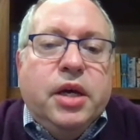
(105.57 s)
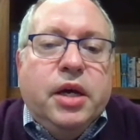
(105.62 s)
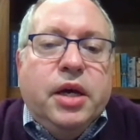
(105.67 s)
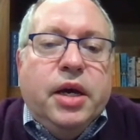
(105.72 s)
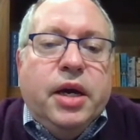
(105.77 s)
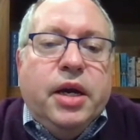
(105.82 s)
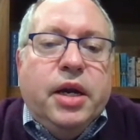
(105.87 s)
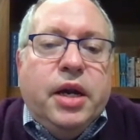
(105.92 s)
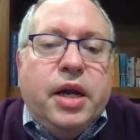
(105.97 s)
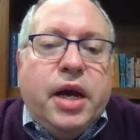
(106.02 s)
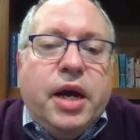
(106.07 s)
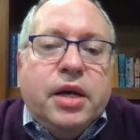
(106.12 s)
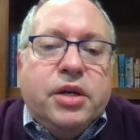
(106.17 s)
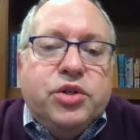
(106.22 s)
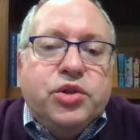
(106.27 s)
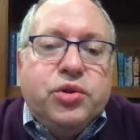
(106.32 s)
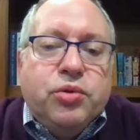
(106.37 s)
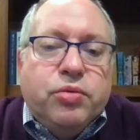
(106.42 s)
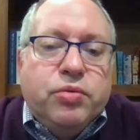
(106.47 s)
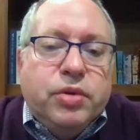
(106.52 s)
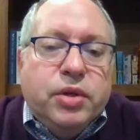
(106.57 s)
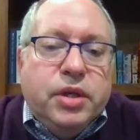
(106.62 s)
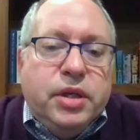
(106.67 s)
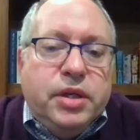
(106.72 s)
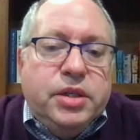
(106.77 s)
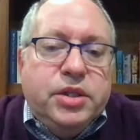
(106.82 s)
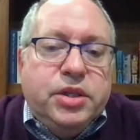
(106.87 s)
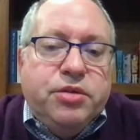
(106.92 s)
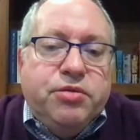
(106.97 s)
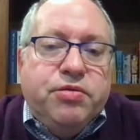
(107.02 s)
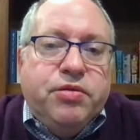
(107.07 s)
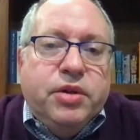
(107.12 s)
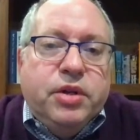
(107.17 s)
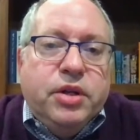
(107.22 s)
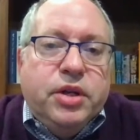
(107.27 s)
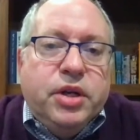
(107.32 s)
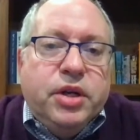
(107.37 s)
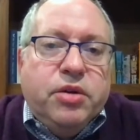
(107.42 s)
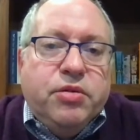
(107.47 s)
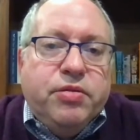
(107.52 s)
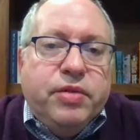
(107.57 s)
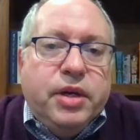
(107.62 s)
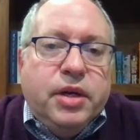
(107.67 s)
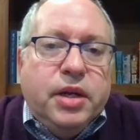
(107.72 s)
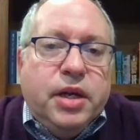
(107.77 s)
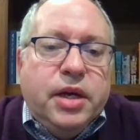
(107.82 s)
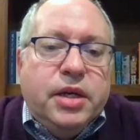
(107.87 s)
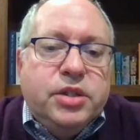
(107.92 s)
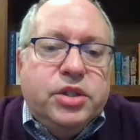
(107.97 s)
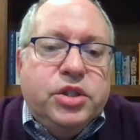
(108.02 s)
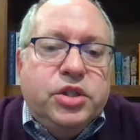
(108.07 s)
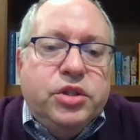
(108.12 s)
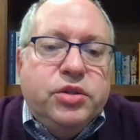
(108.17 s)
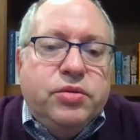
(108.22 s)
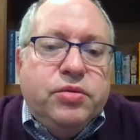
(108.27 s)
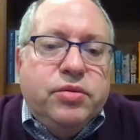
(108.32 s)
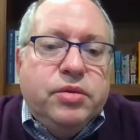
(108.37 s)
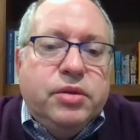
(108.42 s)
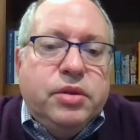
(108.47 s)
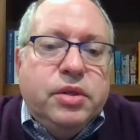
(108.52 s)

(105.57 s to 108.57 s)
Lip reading: and an actual release in Philadelphia last June.